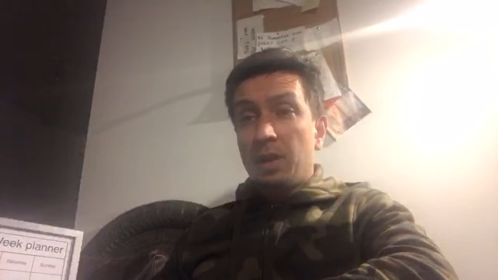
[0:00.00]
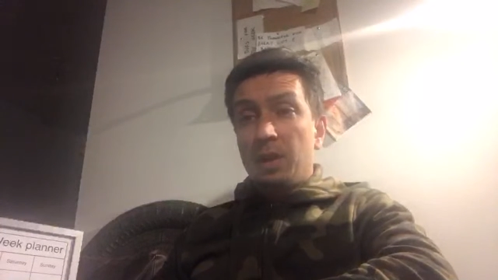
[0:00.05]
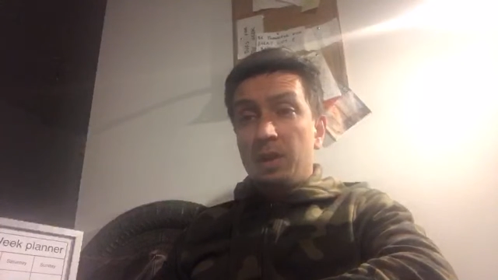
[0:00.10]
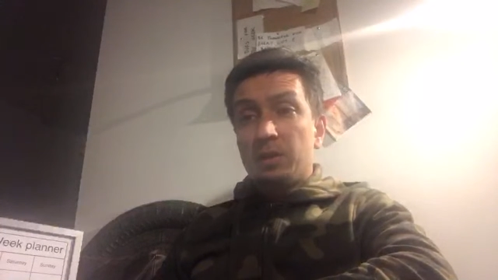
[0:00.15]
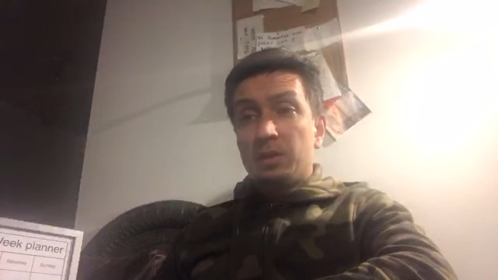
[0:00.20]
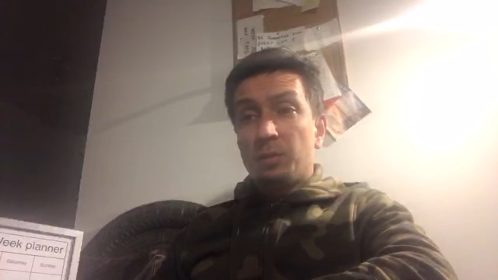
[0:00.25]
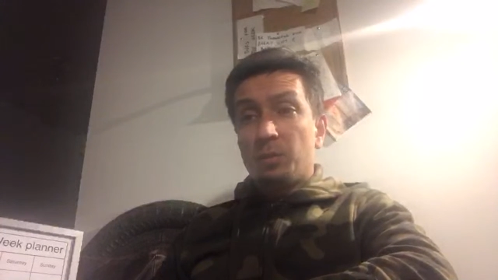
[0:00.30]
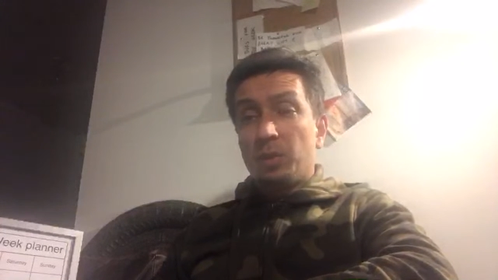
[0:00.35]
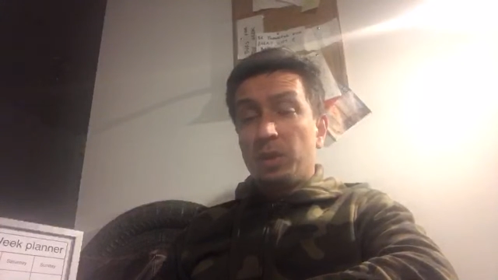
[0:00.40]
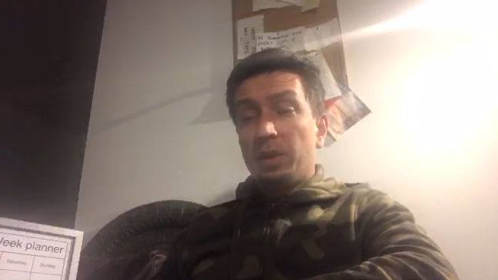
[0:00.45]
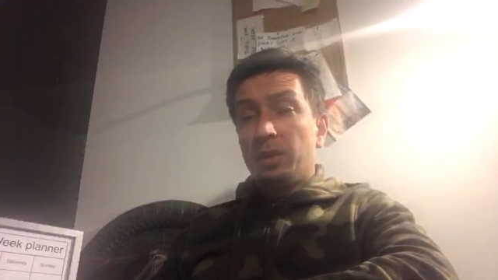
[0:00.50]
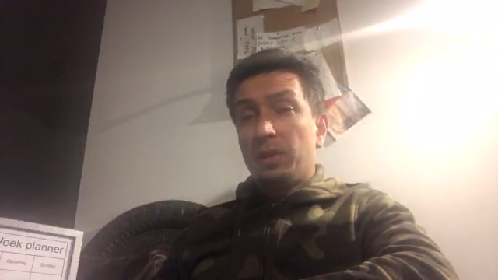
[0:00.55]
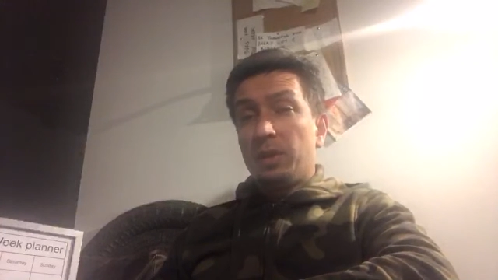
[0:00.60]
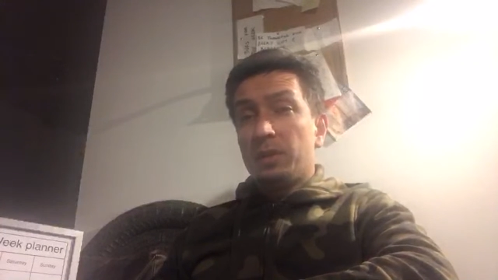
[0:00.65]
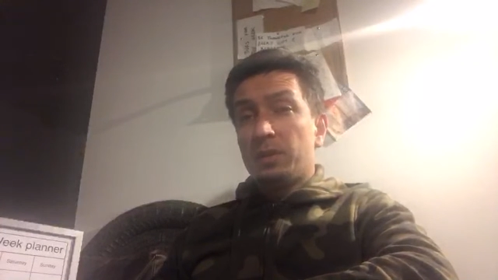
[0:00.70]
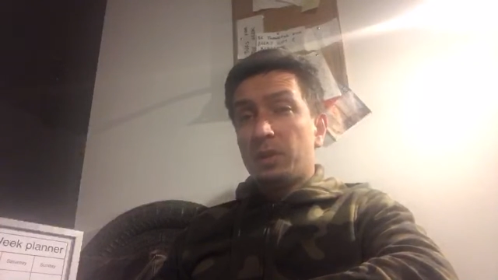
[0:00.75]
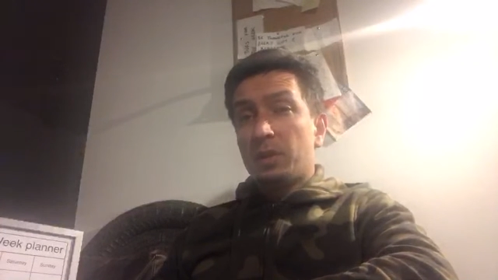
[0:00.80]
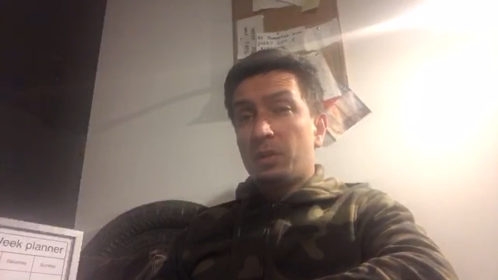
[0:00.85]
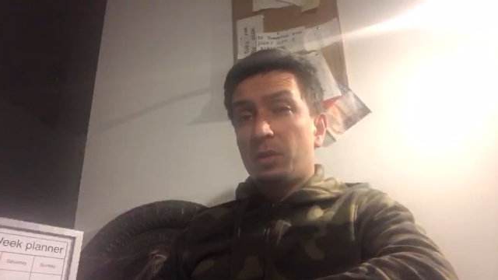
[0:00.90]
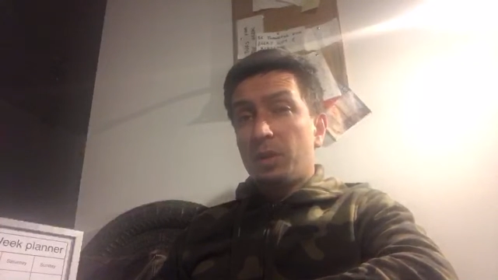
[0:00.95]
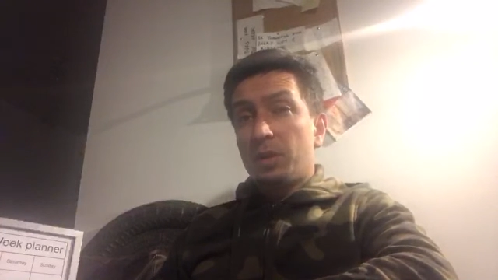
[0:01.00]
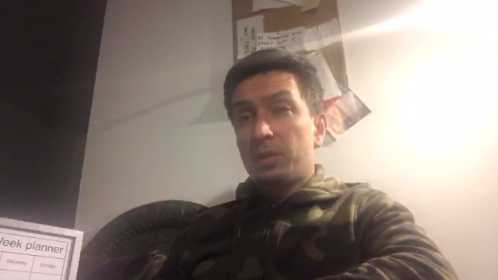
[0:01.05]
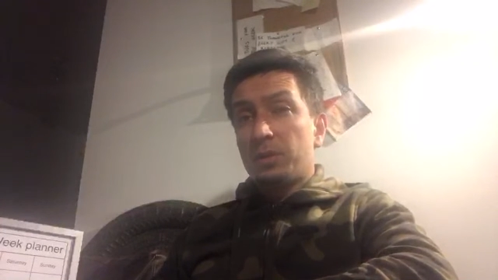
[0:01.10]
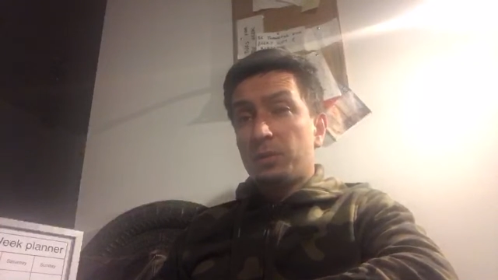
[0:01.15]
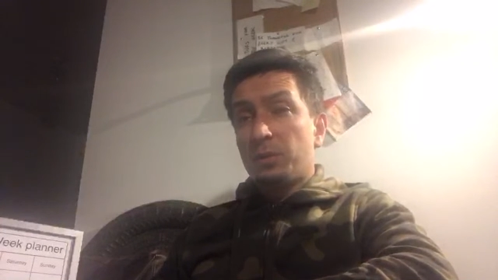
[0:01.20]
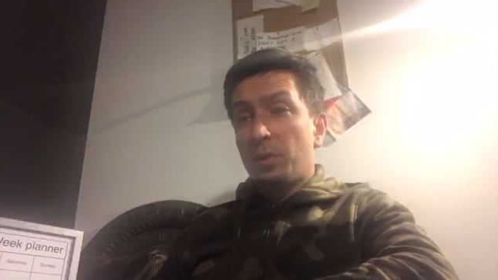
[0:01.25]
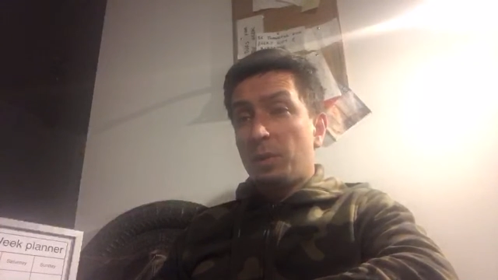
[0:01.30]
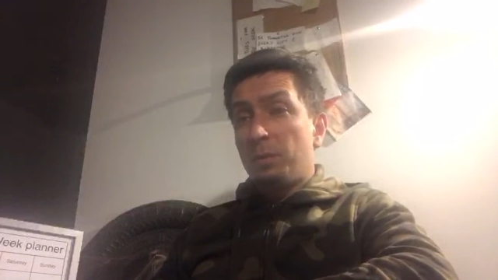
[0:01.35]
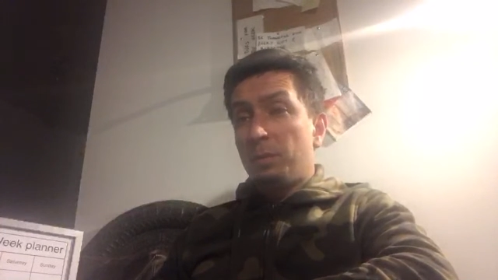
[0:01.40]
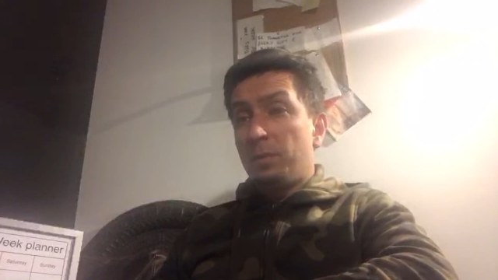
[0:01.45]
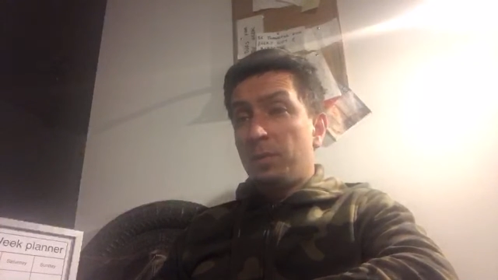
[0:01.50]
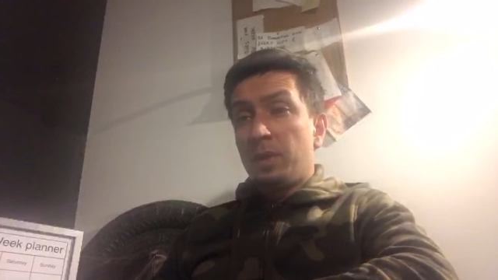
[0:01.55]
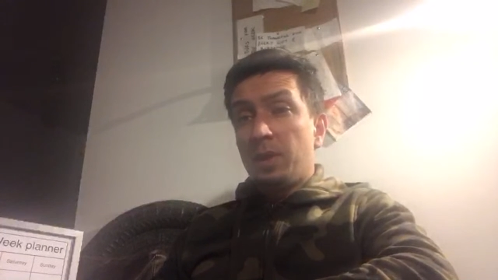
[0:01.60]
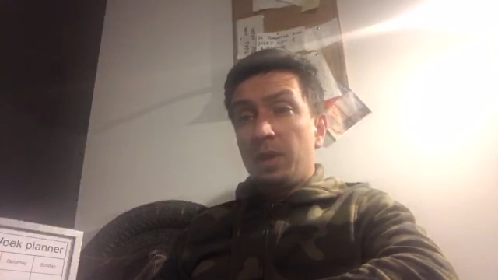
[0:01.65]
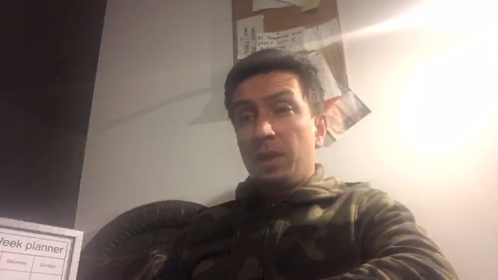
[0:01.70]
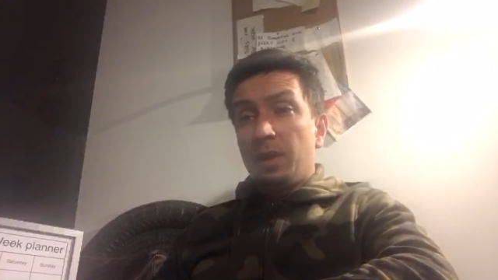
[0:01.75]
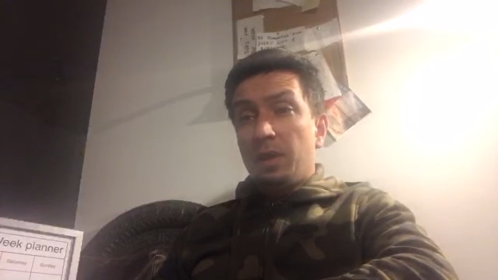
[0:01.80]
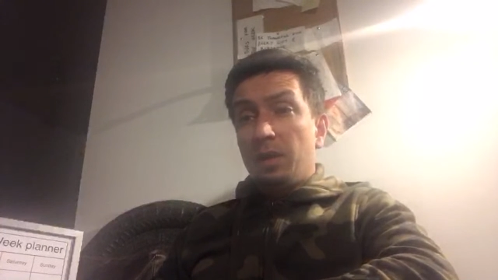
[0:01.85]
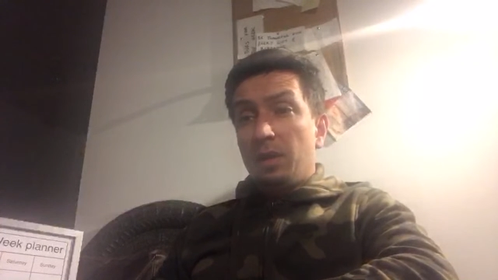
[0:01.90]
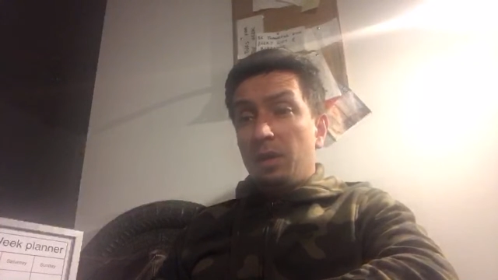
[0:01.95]
bring things across from
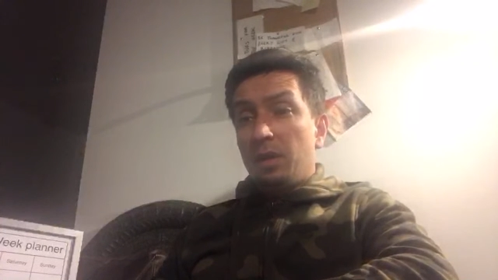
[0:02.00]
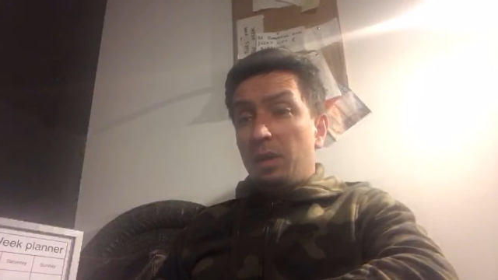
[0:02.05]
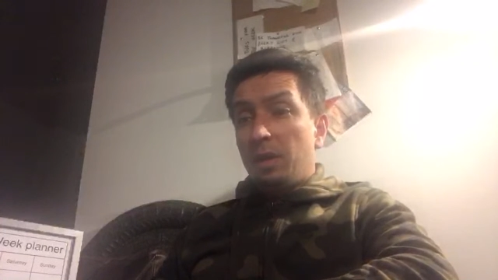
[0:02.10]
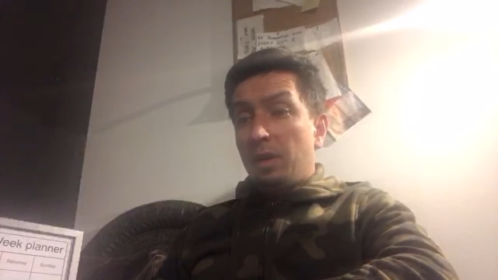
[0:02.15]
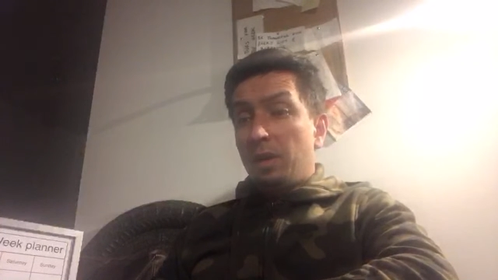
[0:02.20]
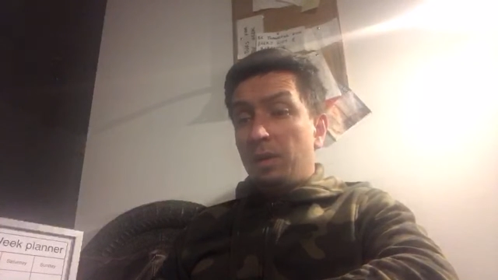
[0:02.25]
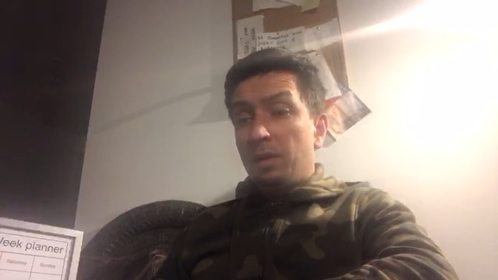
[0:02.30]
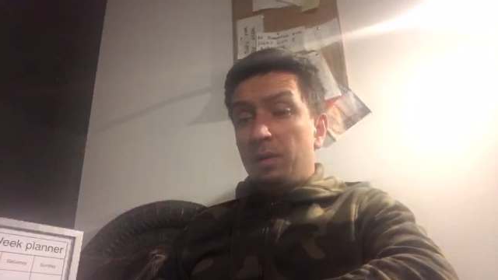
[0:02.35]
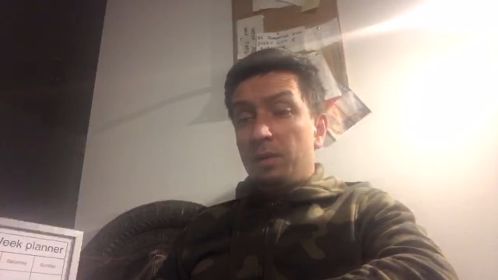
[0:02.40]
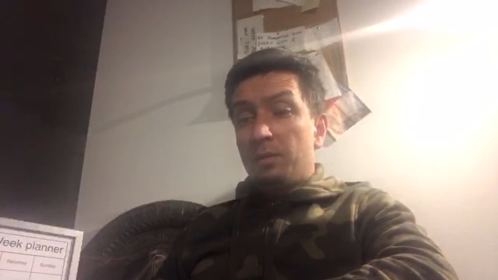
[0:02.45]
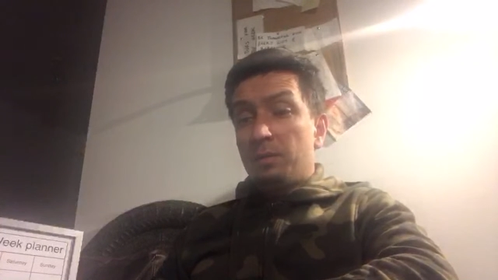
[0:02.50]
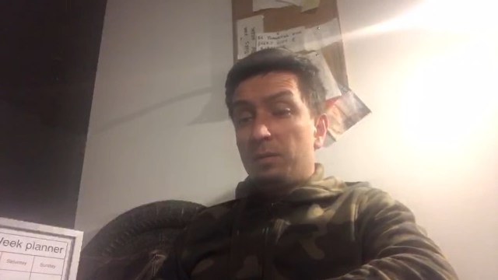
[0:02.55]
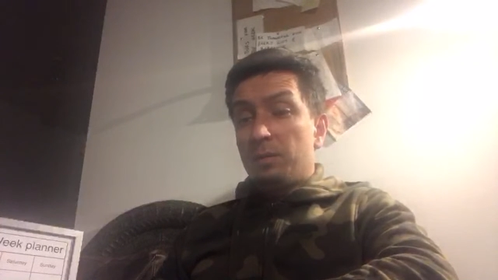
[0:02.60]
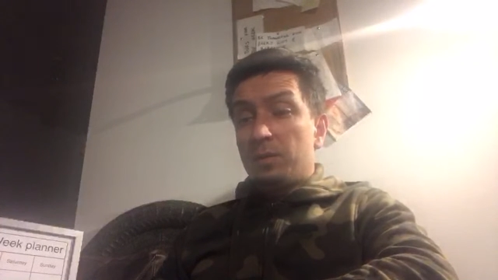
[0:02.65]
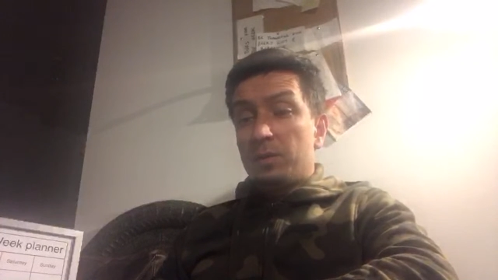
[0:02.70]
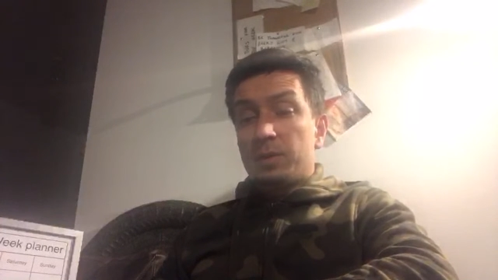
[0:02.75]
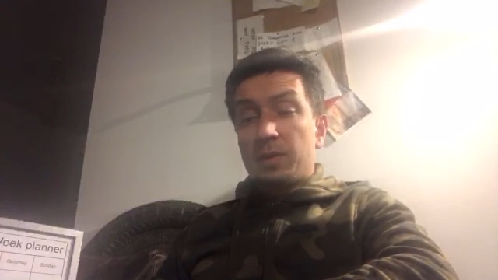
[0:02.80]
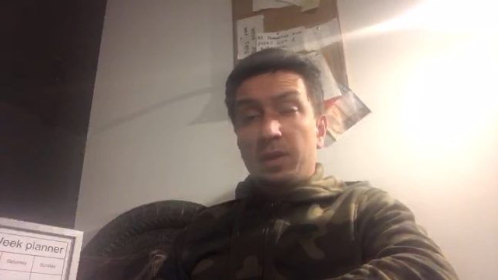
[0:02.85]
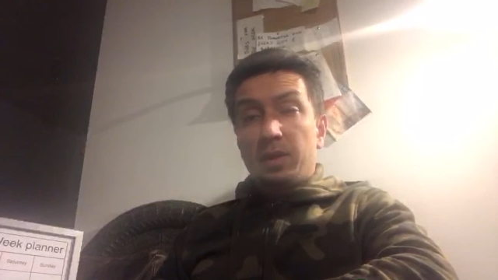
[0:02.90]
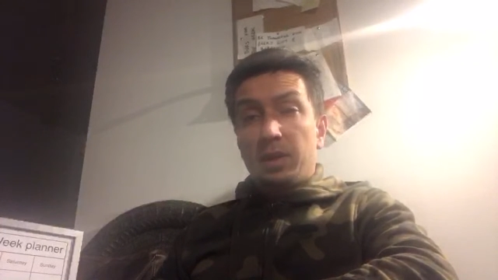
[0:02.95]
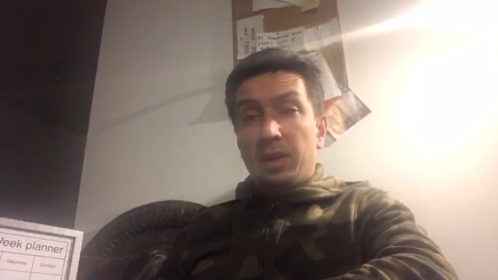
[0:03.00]
uh, southern